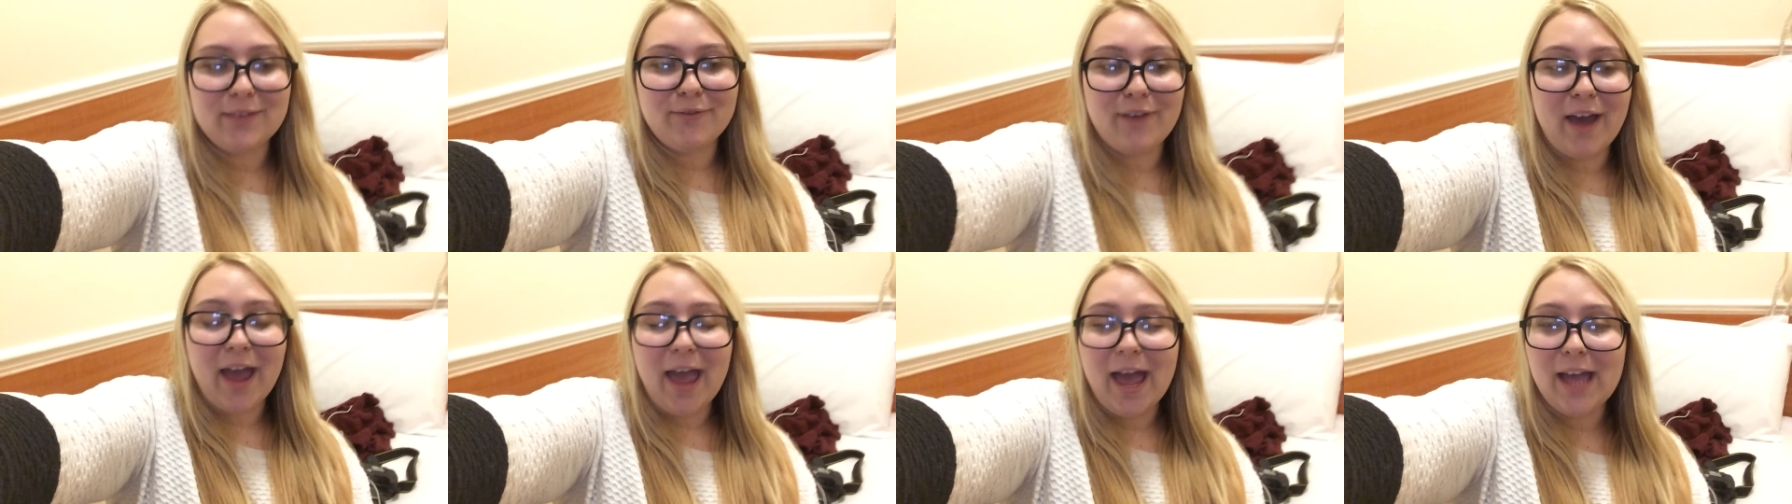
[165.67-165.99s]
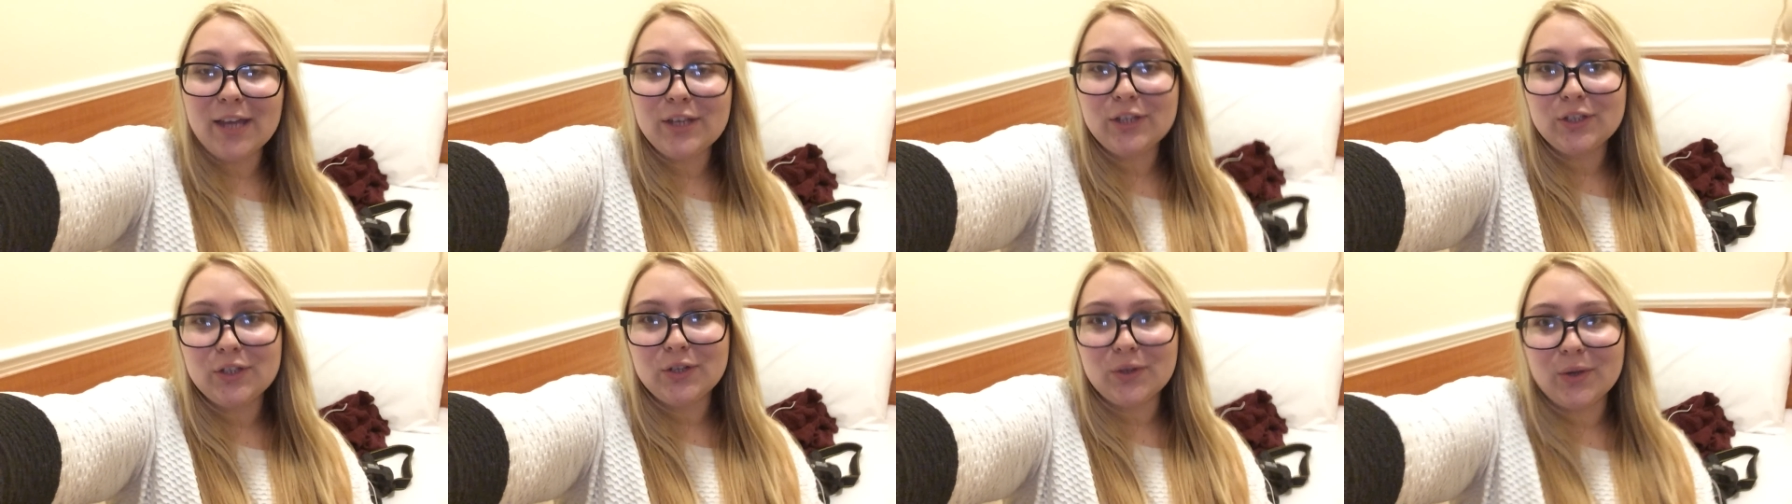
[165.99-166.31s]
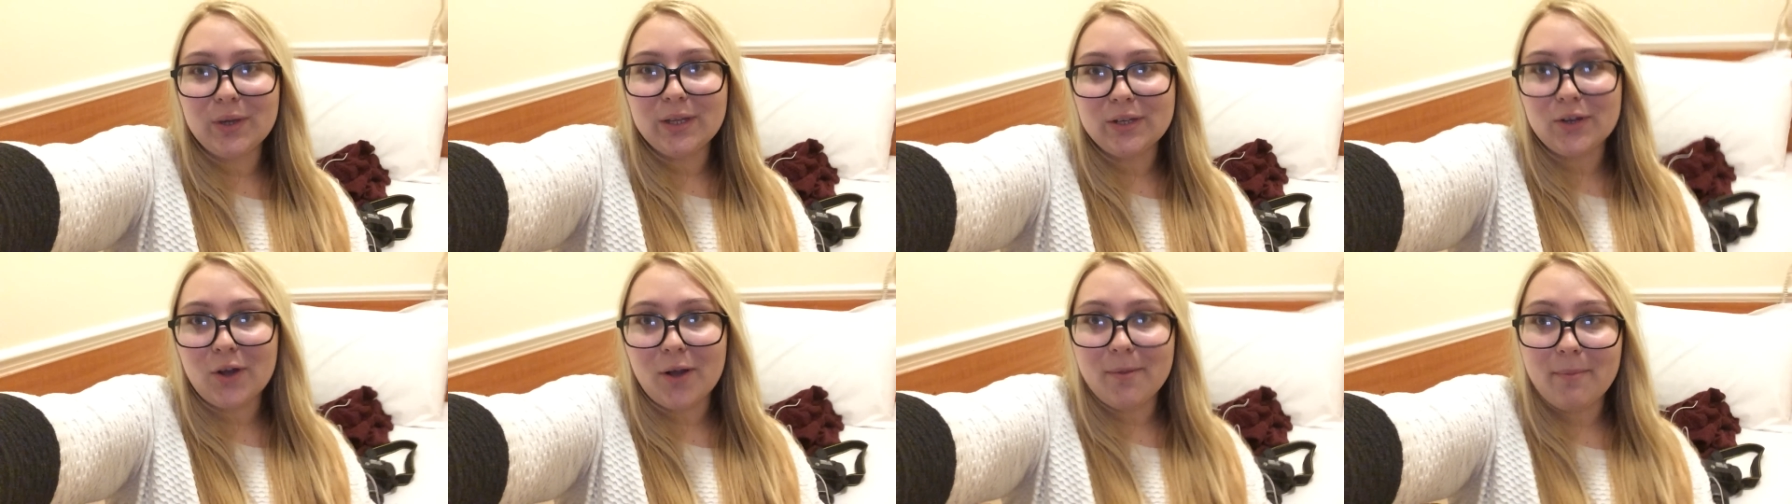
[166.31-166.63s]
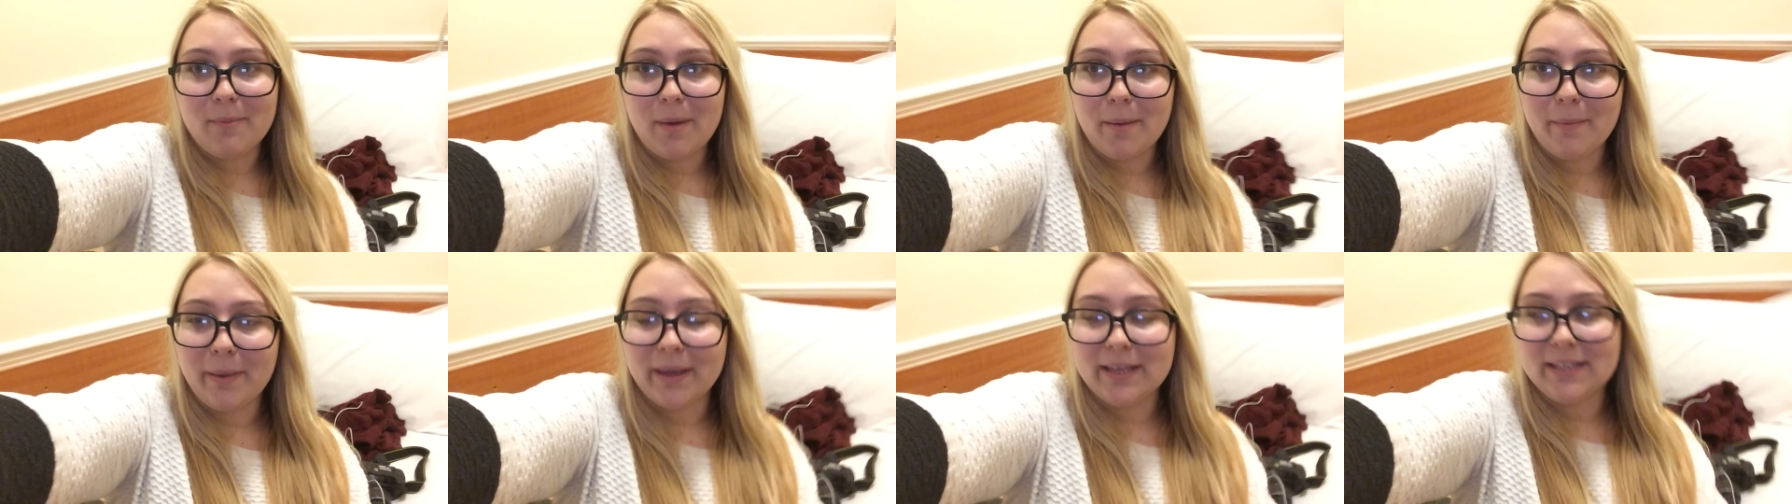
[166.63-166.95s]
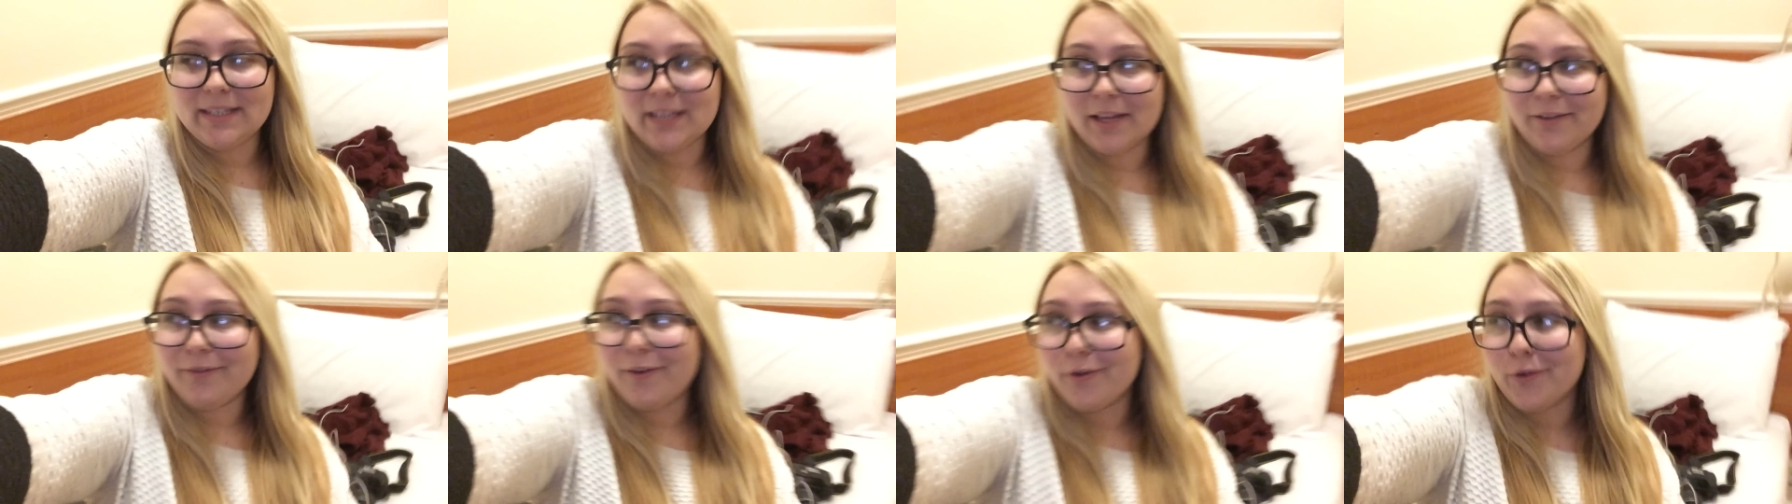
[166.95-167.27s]
If I had to do it all by
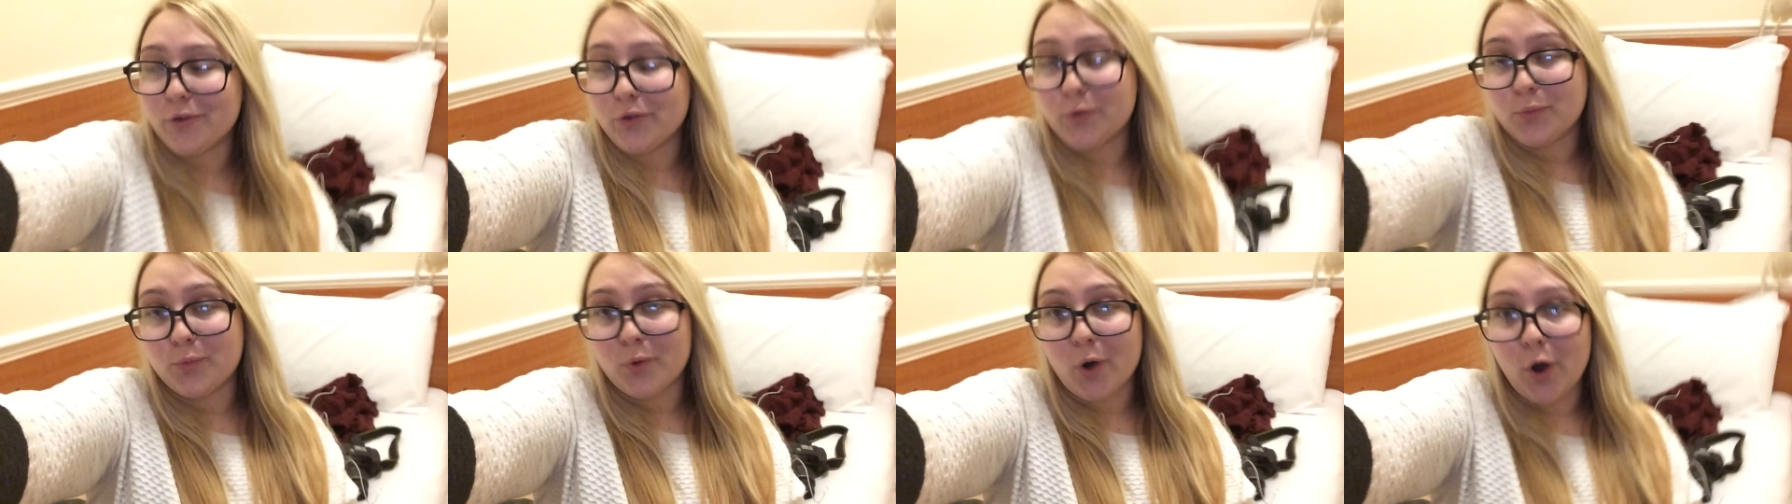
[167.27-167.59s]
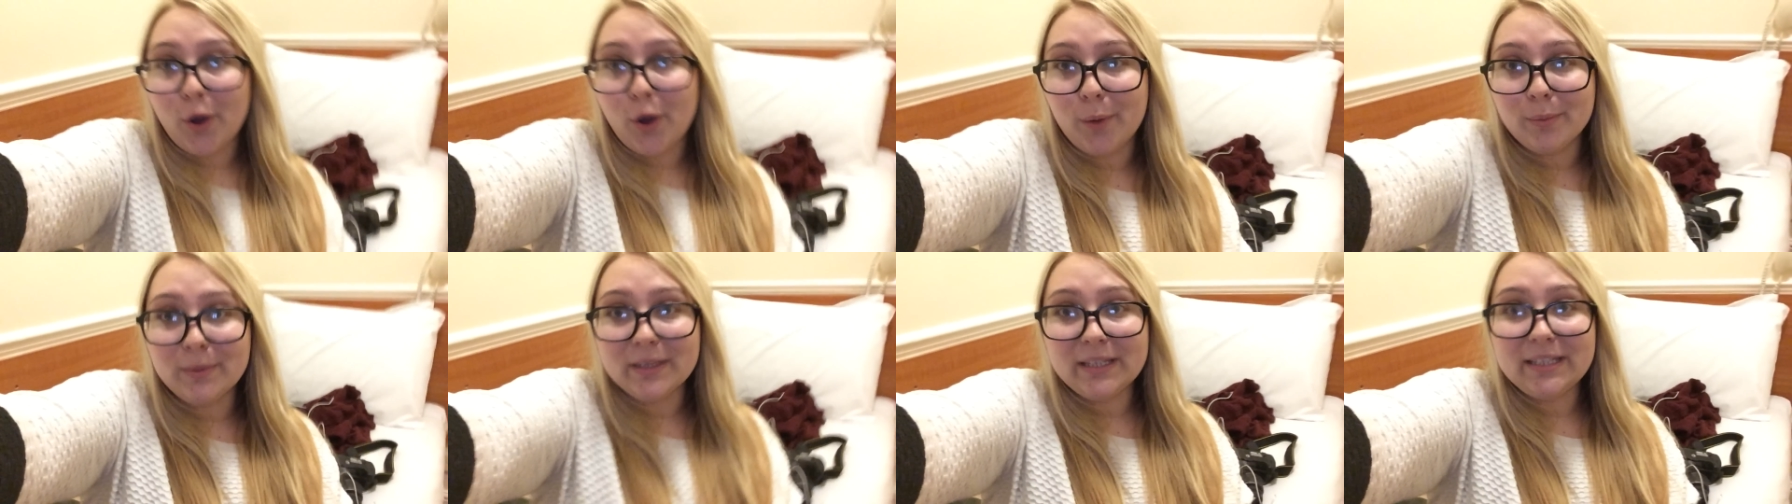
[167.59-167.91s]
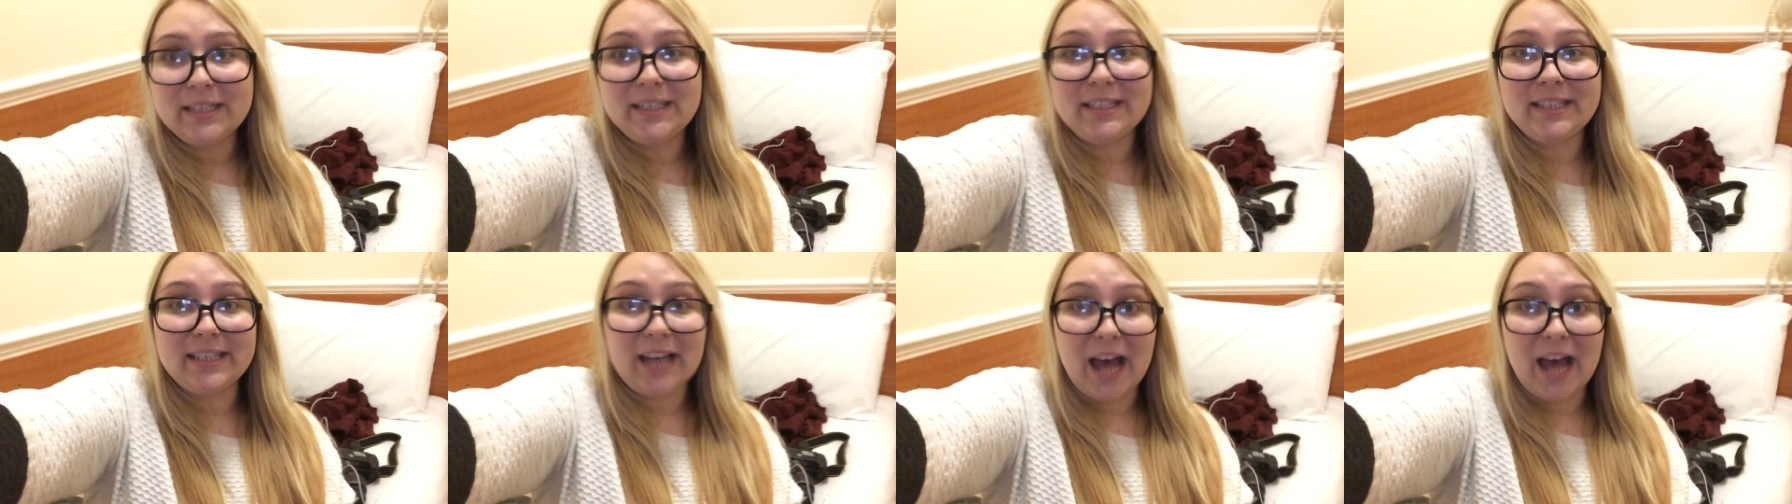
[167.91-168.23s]
myself, I would probably